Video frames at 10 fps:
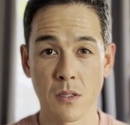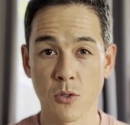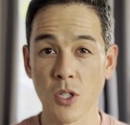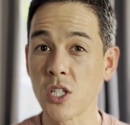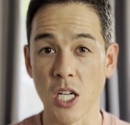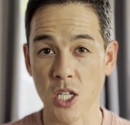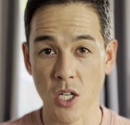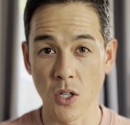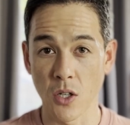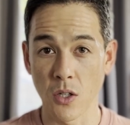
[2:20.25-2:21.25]

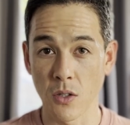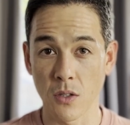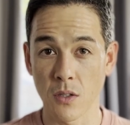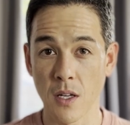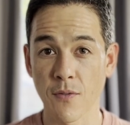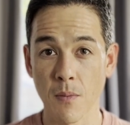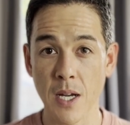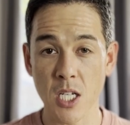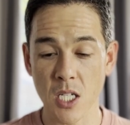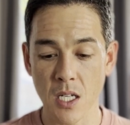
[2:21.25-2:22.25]
traditional
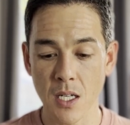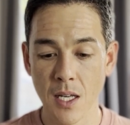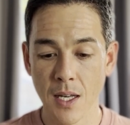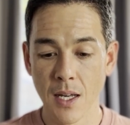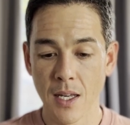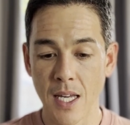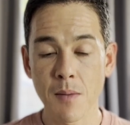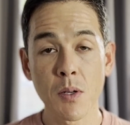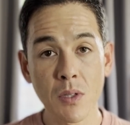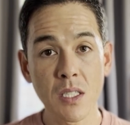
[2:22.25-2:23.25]
information it can
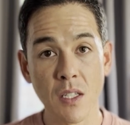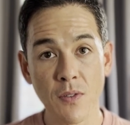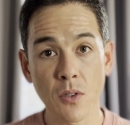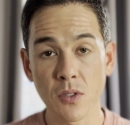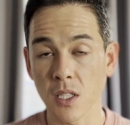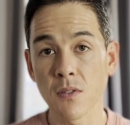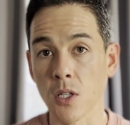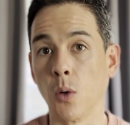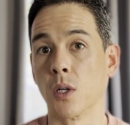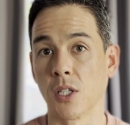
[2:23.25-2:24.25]
be really difficult to even
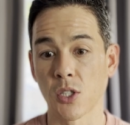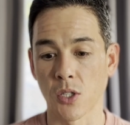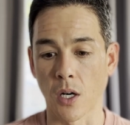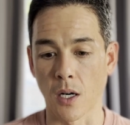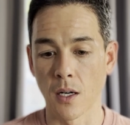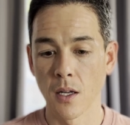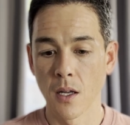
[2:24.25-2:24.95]
know where to start.